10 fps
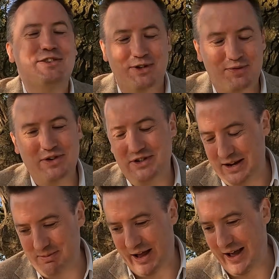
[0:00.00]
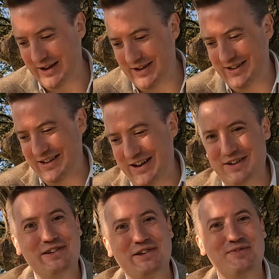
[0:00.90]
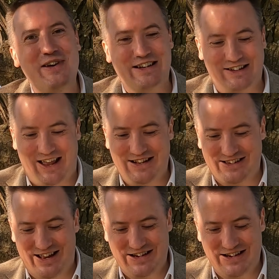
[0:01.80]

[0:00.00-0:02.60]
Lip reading: is just for a cheap gag. It'll make sense